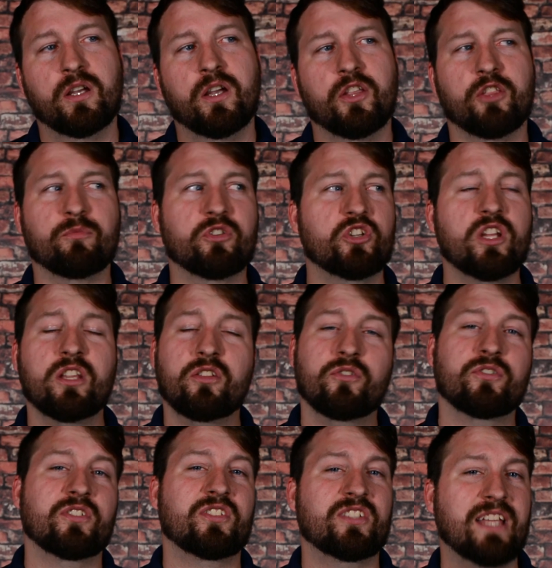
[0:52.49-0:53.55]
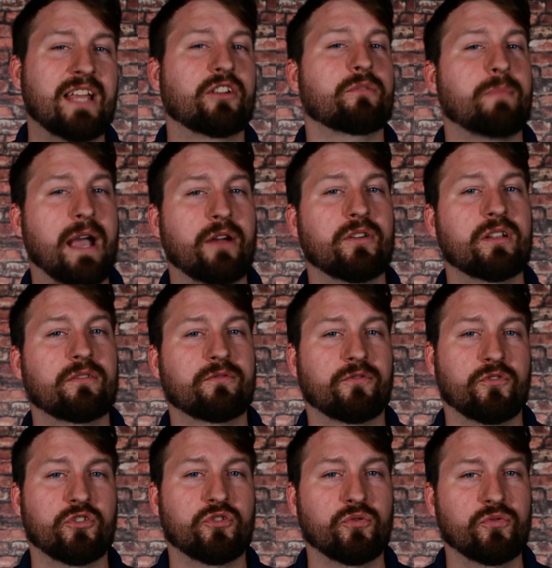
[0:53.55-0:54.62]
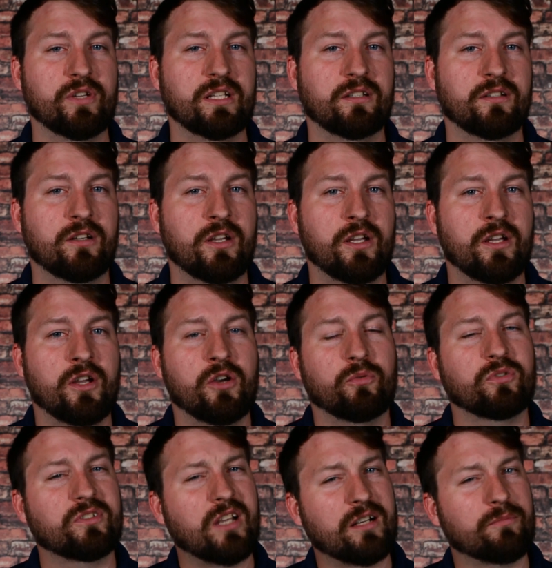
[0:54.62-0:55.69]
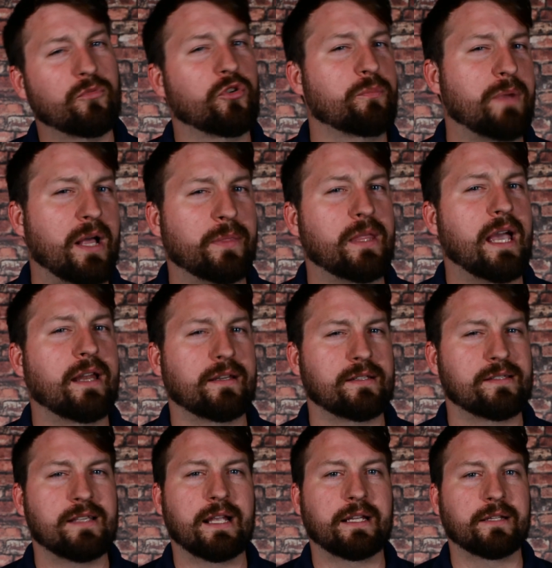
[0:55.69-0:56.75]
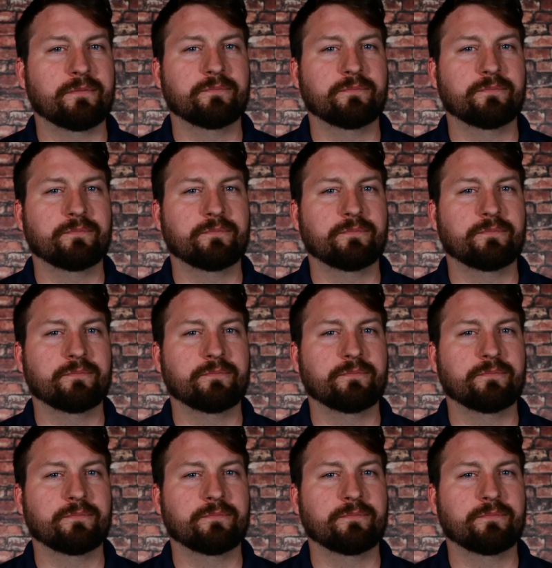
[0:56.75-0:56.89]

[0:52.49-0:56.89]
The machine uses standard mounting for the tooling. We'll talk more about that in a second.